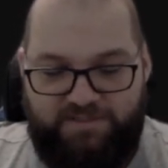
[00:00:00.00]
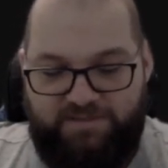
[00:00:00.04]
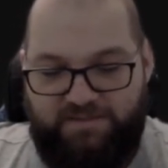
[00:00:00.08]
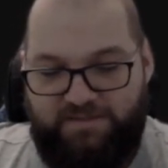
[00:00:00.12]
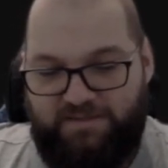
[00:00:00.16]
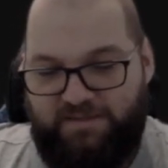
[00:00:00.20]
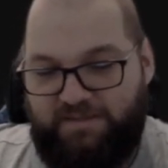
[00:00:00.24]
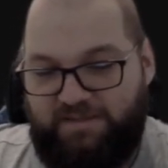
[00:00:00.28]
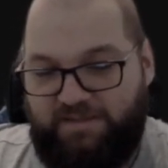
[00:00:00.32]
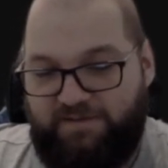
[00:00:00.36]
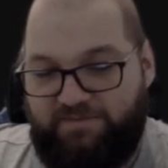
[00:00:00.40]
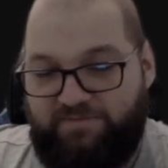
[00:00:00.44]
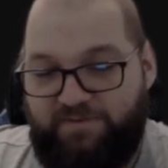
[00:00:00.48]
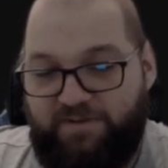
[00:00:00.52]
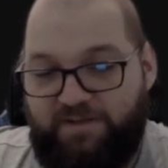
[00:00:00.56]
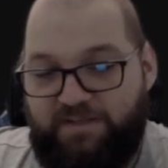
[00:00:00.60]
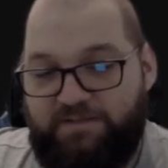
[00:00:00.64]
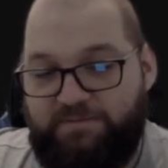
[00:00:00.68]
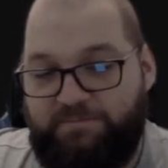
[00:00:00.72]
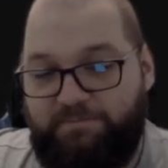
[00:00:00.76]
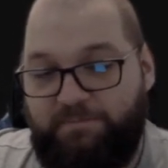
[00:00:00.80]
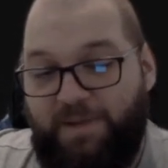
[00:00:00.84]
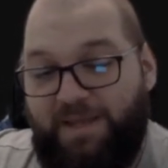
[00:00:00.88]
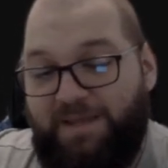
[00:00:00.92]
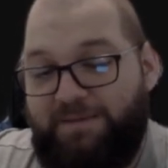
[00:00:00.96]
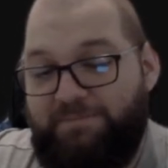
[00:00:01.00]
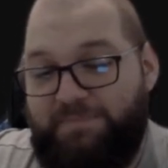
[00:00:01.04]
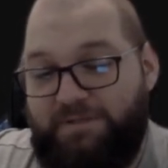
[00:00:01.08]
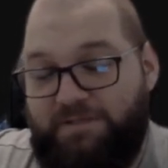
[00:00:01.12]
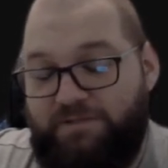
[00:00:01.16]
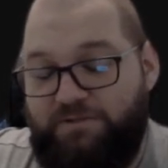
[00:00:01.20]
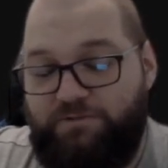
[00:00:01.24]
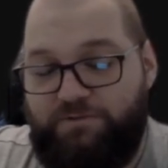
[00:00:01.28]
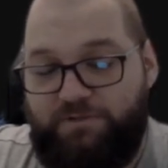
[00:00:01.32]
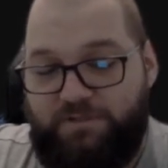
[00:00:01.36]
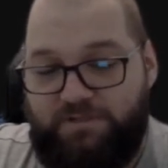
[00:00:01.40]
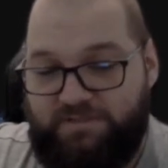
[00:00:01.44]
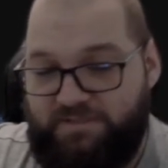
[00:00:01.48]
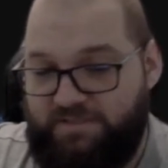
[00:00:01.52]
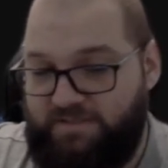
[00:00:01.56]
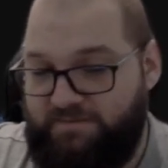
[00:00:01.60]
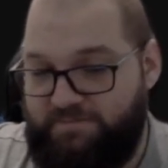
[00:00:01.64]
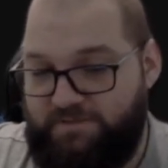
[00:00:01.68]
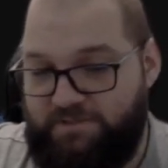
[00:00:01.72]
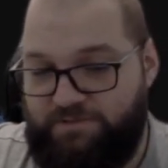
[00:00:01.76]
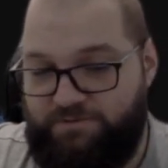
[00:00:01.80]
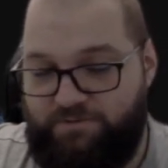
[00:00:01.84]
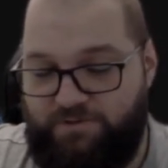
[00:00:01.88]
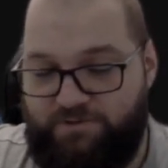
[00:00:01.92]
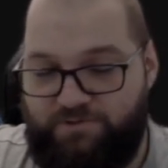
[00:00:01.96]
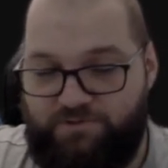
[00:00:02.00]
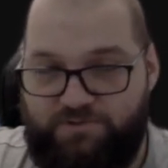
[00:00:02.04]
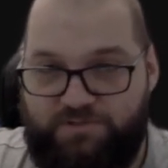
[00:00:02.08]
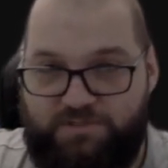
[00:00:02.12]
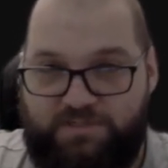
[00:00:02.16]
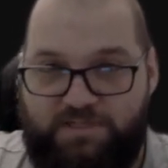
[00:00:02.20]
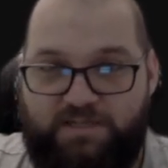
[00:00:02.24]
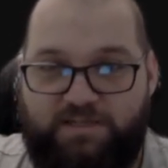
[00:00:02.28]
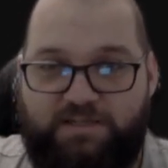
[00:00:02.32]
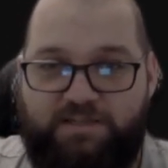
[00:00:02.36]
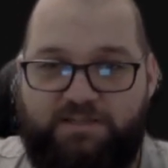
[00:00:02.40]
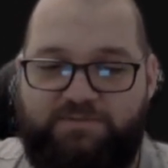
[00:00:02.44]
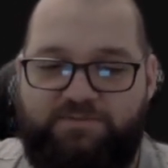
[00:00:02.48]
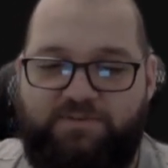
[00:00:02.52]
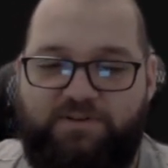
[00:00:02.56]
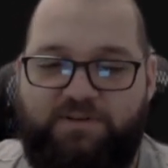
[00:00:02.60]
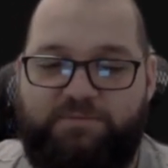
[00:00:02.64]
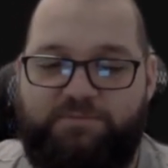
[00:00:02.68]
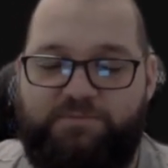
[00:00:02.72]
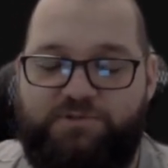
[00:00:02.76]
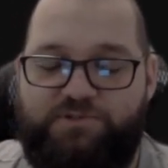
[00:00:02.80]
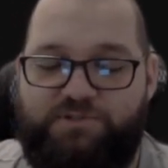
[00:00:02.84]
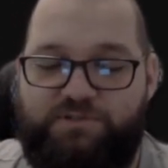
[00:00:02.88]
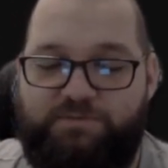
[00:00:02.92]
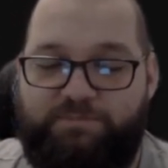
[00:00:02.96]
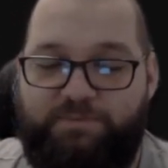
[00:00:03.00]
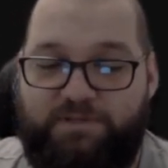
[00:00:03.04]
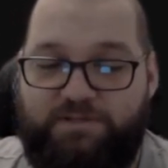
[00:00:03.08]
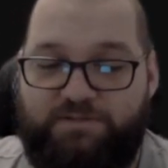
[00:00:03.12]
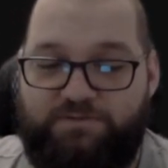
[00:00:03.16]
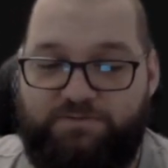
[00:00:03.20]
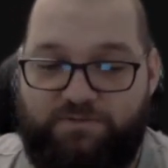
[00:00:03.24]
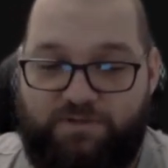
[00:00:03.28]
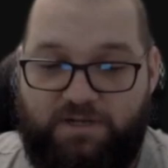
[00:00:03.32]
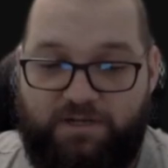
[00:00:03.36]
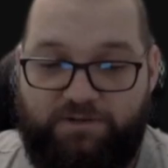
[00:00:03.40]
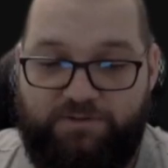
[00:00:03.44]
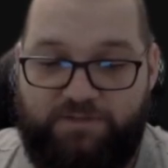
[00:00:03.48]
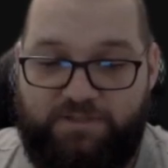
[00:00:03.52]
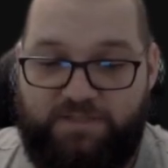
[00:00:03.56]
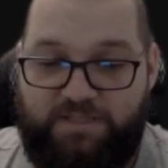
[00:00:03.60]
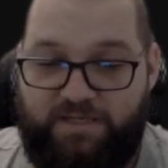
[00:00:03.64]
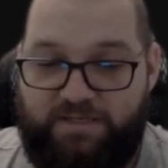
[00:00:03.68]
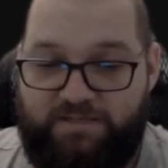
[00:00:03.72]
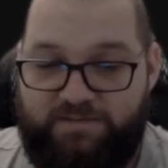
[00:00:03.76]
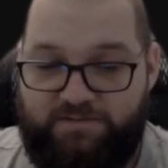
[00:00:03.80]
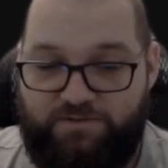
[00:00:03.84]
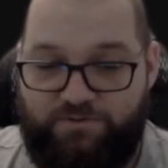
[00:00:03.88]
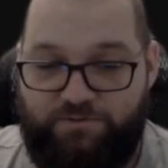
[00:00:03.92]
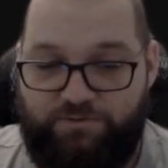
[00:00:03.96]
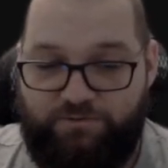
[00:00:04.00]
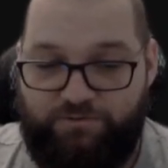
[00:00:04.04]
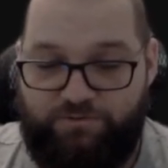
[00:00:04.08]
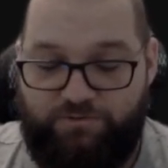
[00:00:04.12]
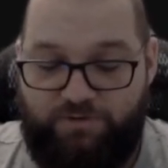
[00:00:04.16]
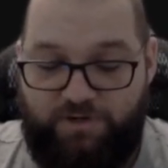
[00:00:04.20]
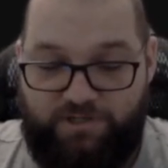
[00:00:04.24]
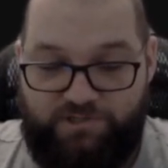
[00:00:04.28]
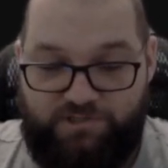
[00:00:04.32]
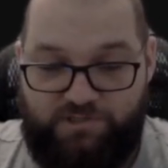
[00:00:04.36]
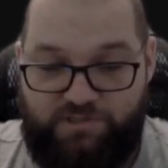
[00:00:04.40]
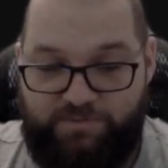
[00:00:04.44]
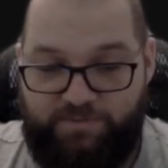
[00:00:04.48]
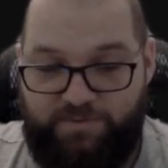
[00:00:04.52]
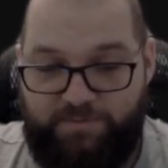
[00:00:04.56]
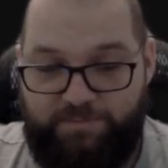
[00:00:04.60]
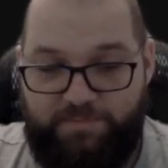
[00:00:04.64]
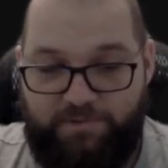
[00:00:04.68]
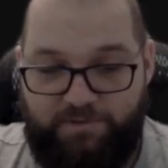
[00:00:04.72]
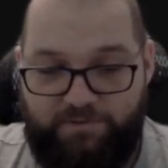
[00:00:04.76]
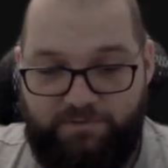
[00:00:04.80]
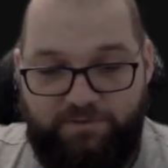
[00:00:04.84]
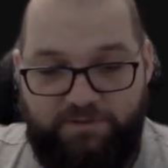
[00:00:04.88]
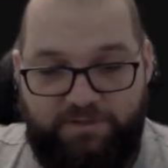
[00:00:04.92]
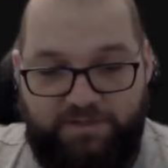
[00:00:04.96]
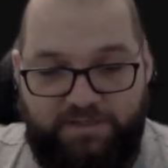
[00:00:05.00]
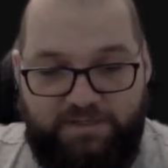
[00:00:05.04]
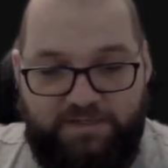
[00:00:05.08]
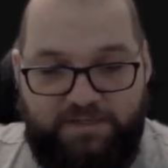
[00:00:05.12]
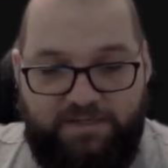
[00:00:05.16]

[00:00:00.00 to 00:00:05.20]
the effect may be good in some situations. Like, it very much depends on how the deck is going to actually be built.